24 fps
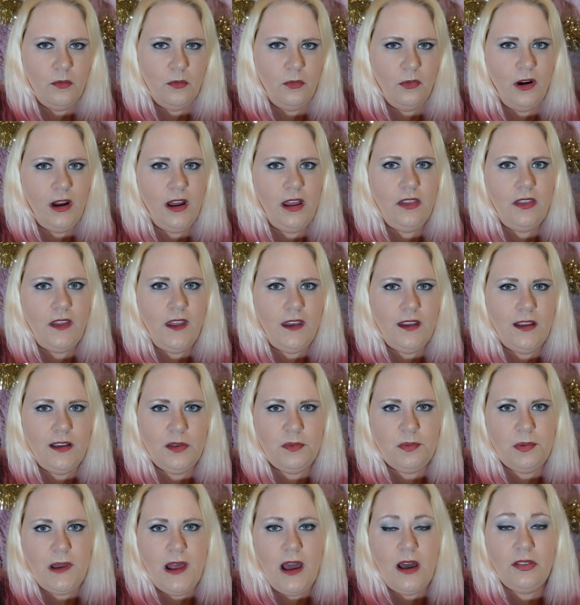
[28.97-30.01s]
One that
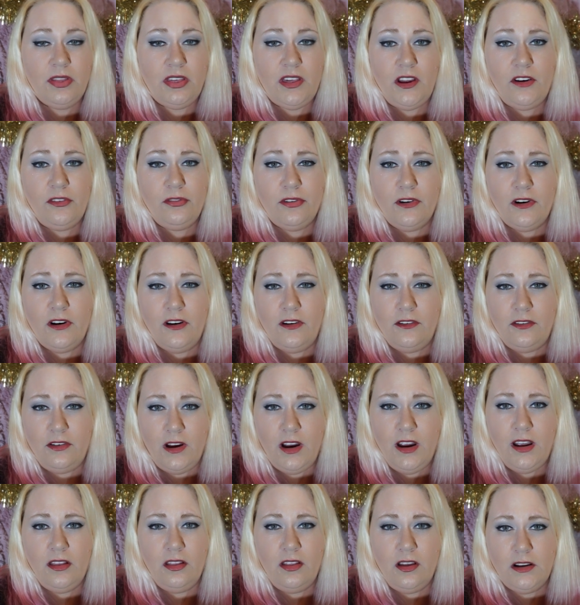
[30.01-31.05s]
has been out there for a
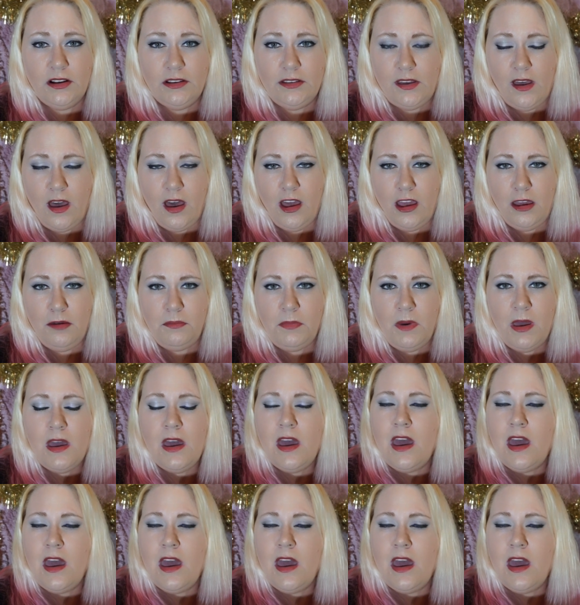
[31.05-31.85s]
very long time.